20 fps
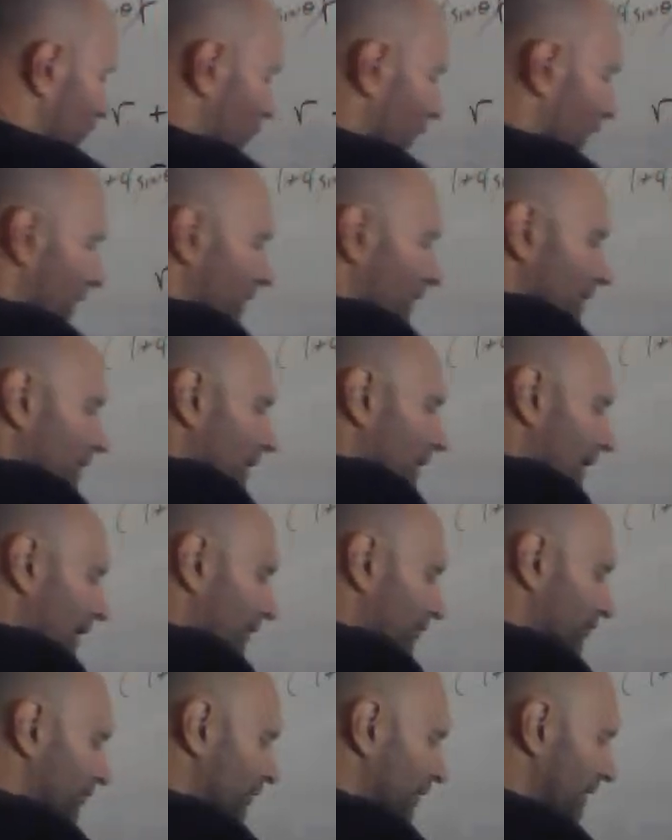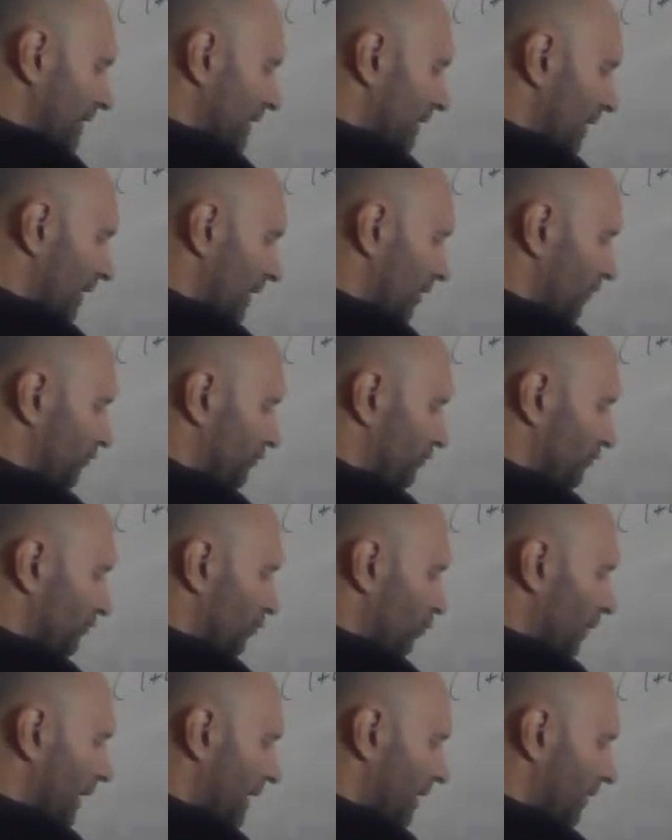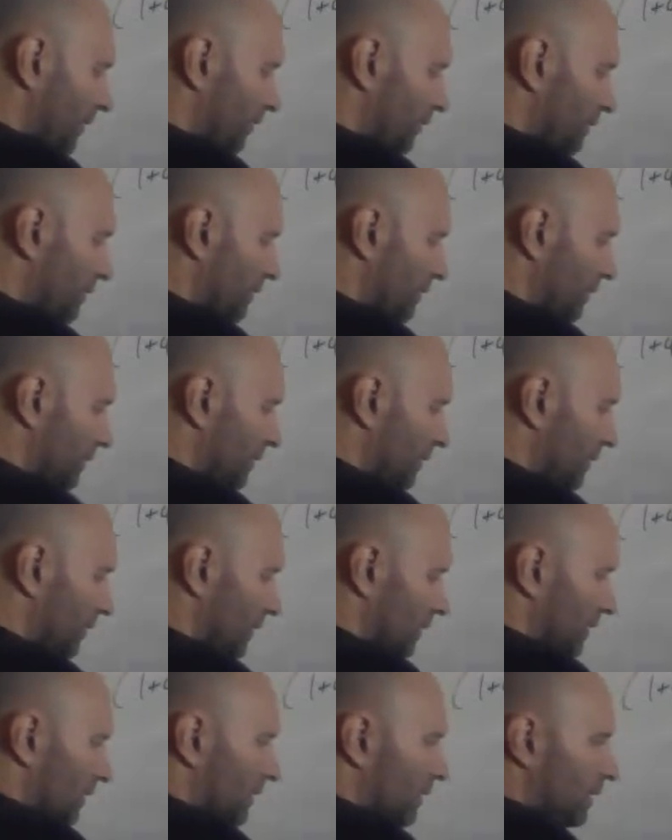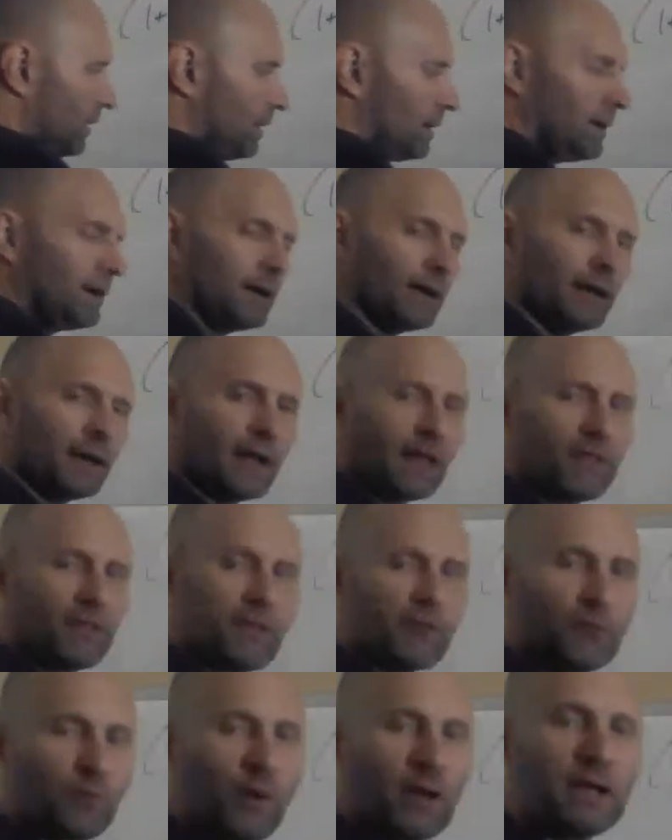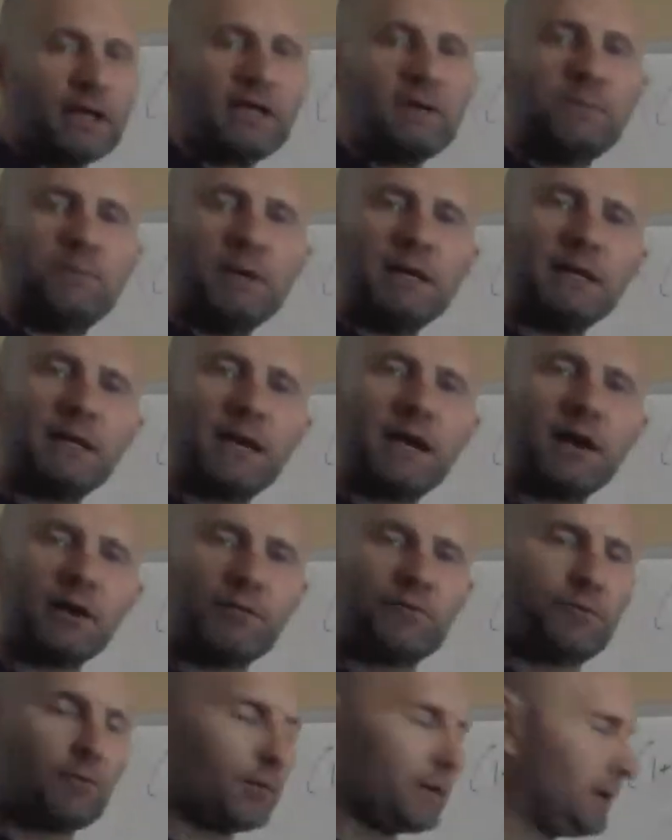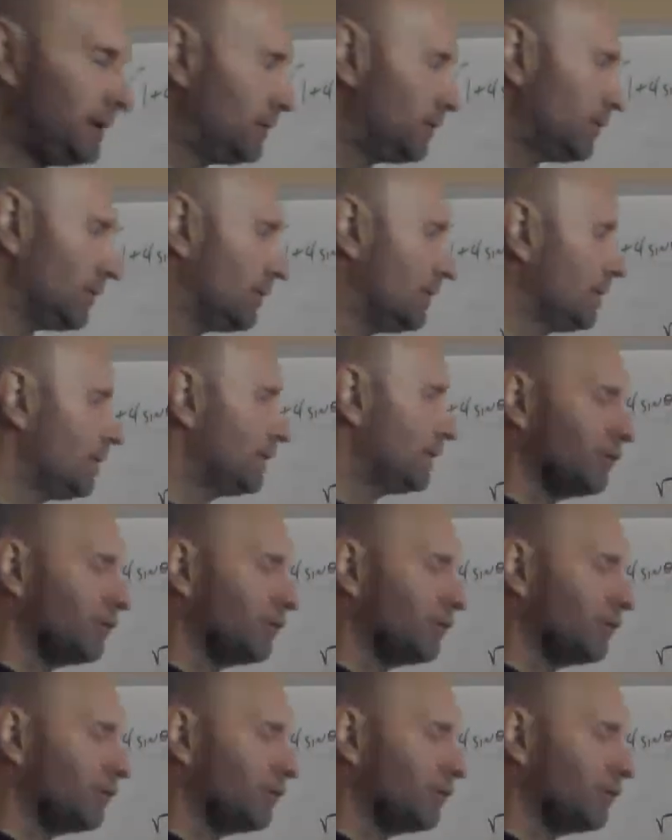So on the left, I get r squared. And on the right, be careful here.